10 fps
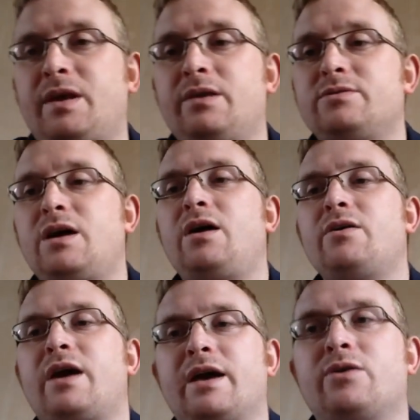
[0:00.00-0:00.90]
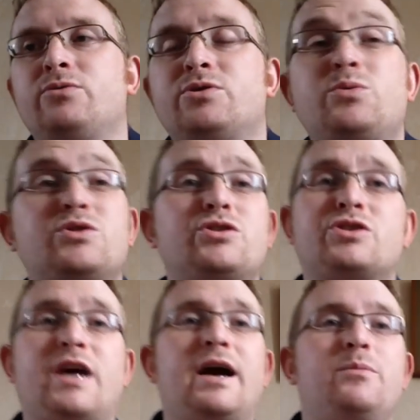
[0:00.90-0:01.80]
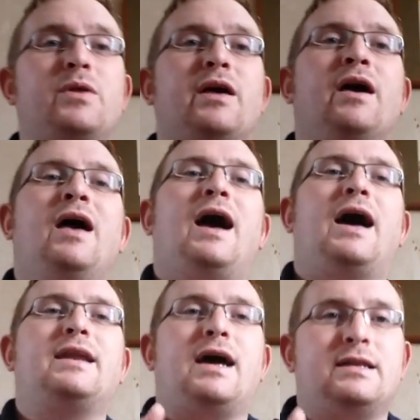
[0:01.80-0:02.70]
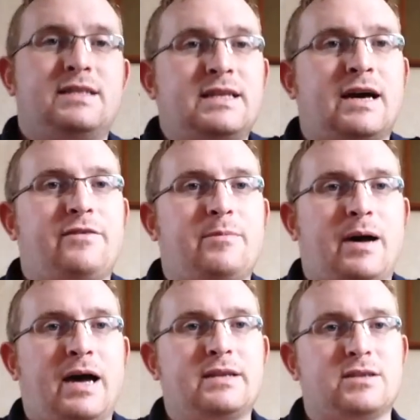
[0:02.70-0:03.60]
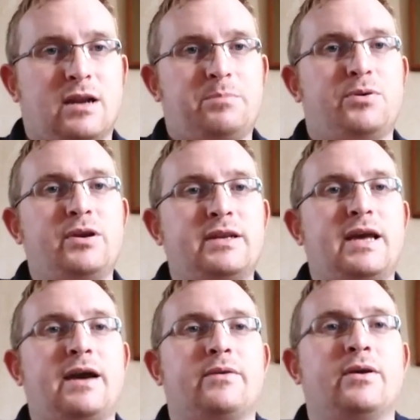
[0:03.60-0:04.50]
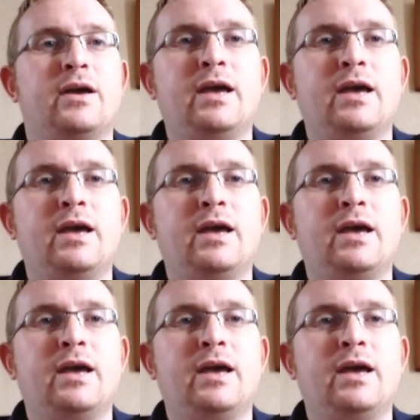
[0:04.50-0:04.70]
And I was like, "Okay, cool." So I was just chatting with her, and I did have it in my hands, and I put it down,